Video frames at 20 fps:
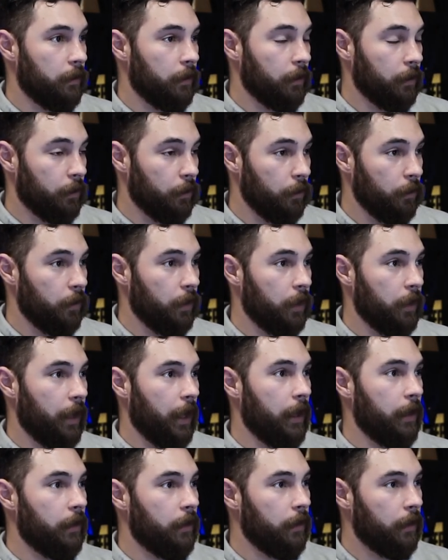included
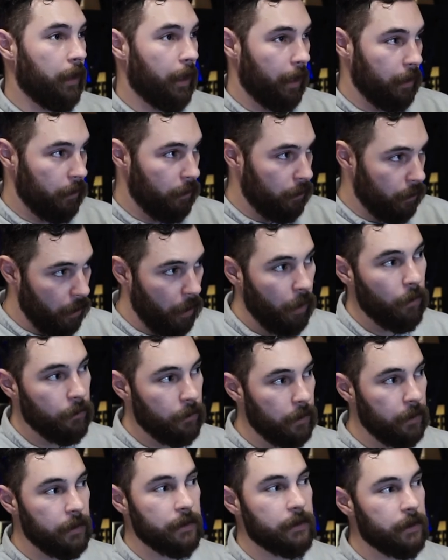that that know
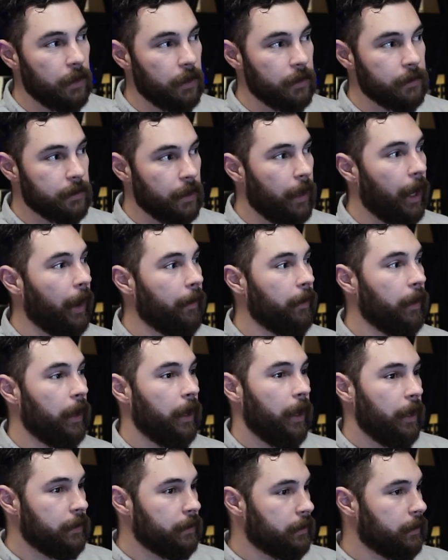these things that have
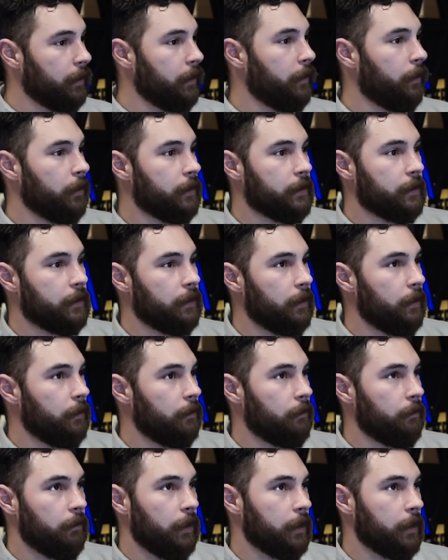it's you know it's it,